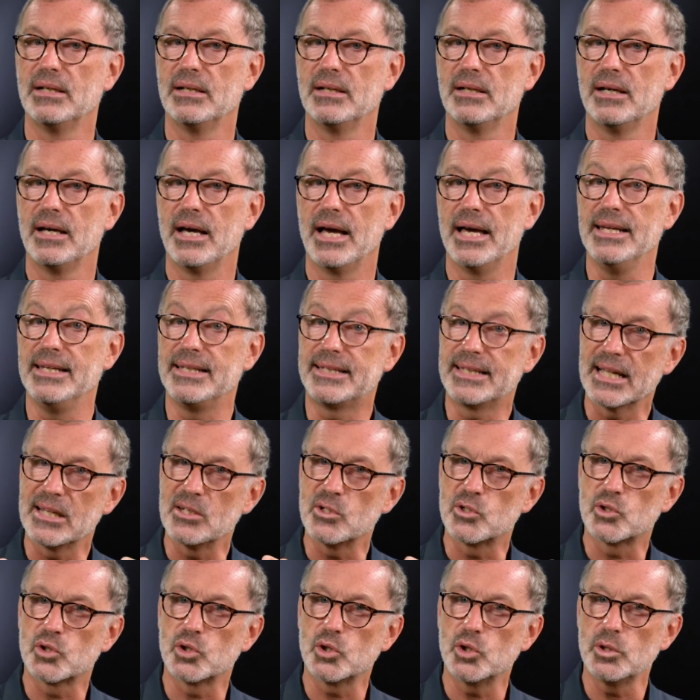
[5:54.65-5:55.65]
and it can
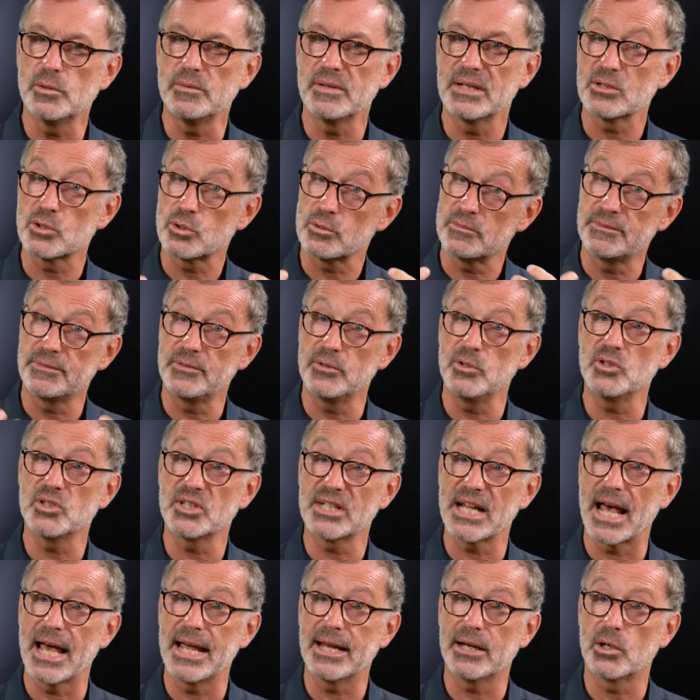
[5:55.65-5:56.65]
serve as a first
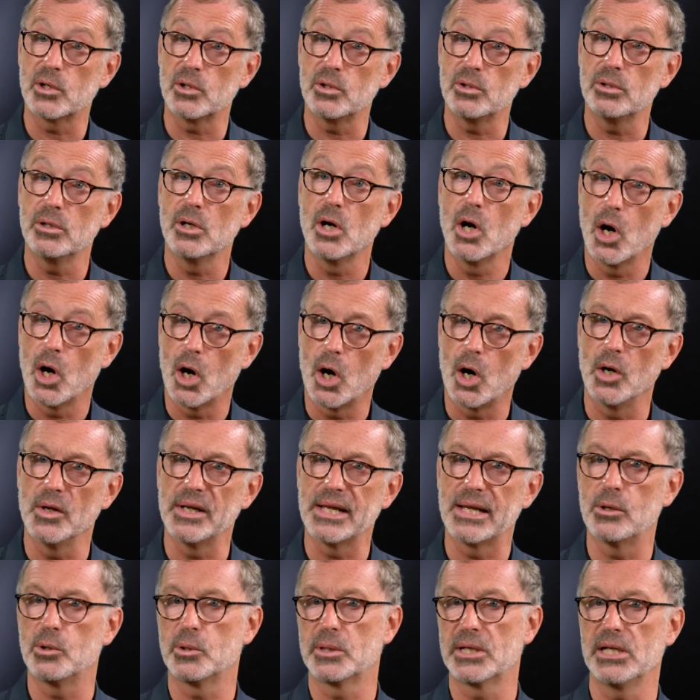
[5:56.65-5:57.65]
anchor on
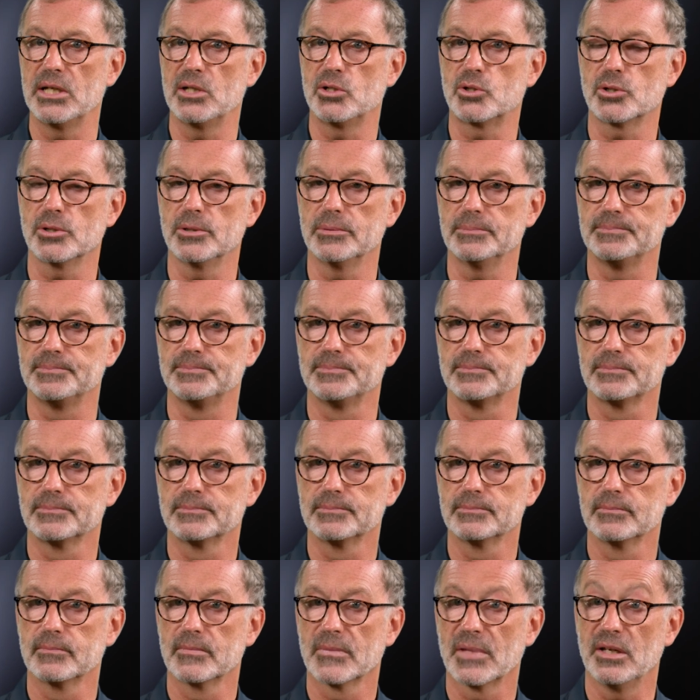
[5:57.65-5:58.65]
allocation
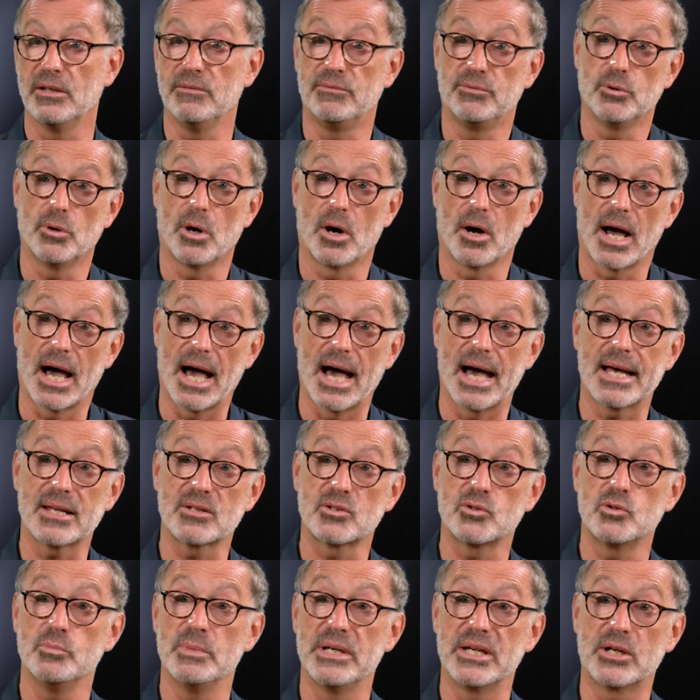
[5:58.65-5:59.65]
if you are asked to
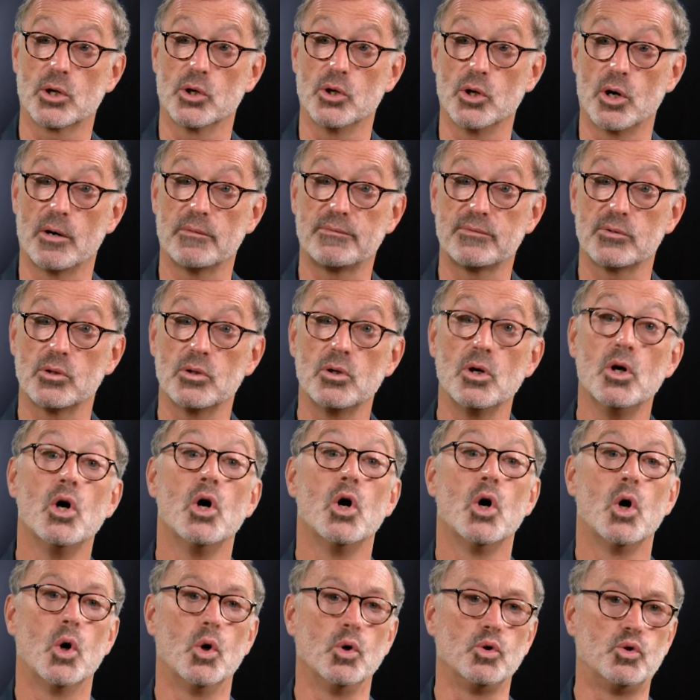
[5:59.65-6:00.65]
make an offer
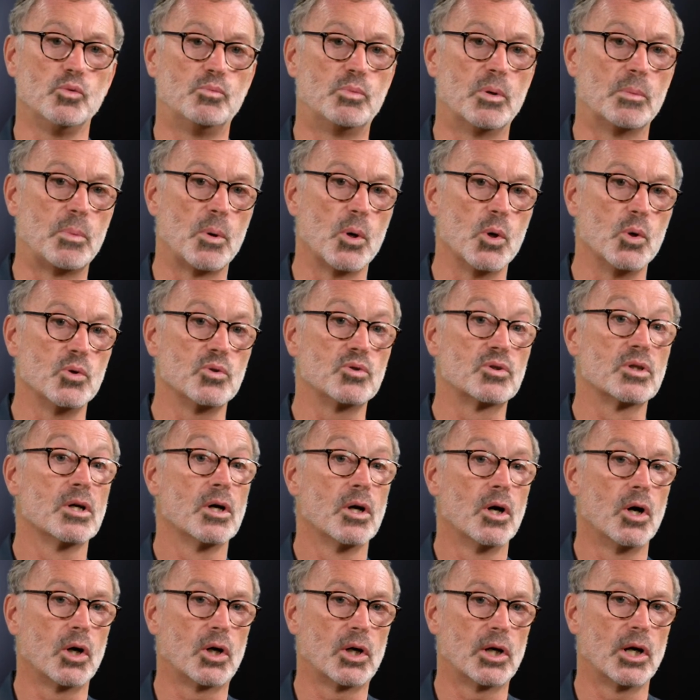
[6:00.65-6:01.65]
or to propose a
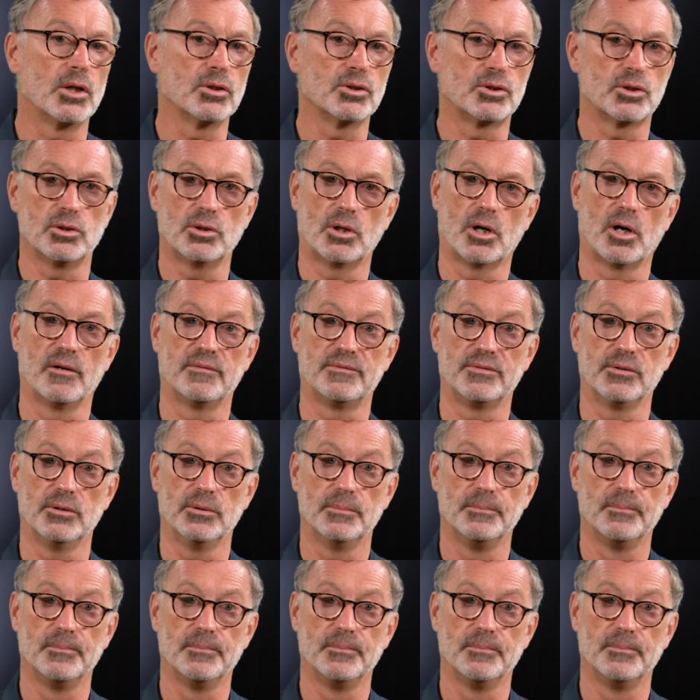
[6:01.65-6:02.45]
counter offer.